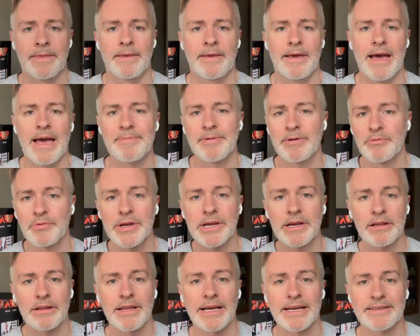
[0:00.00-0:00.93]
I've been
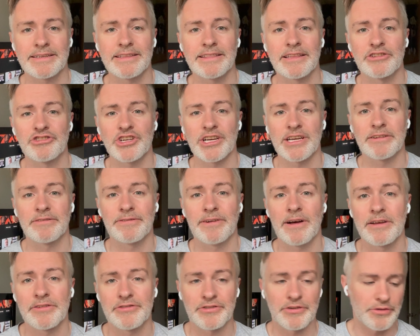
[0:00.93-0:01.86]
recollecting the Jane
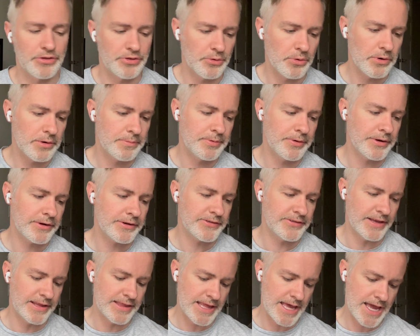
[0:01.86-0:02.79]
Foster Thor books,
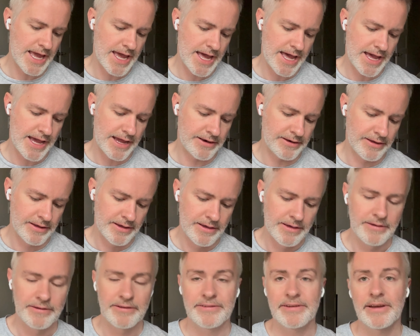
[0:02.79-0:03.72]
and they had
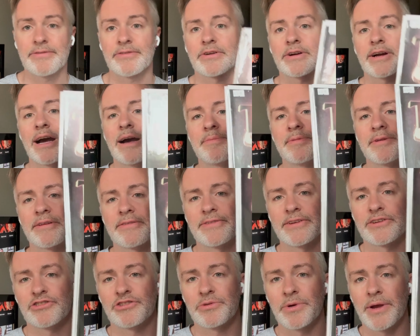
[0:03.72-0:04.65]
several copies of
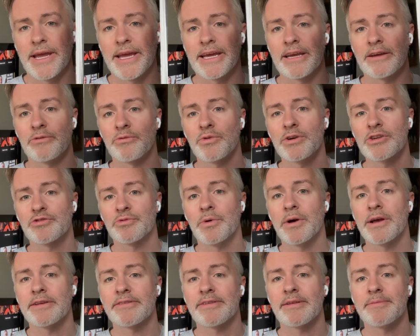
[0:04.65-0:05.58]
issue 8, which
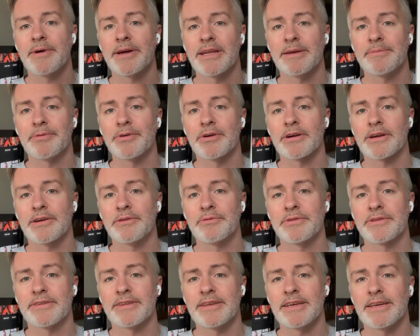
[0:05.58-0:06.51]
was the money book. It
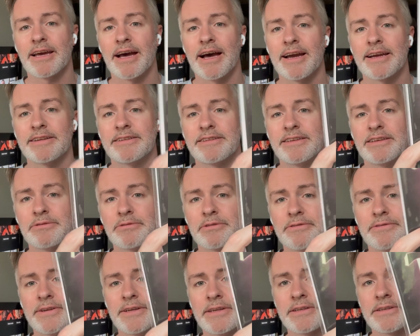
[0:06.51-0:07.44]
was the ID
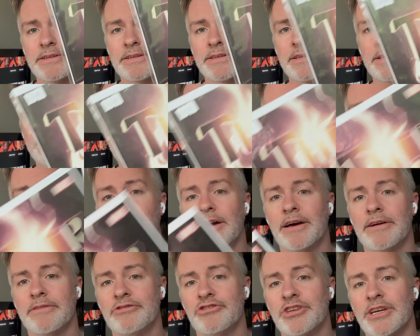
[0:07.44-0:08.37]
reveal
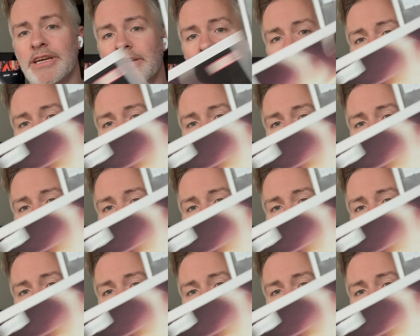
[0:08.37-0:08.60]
of Jane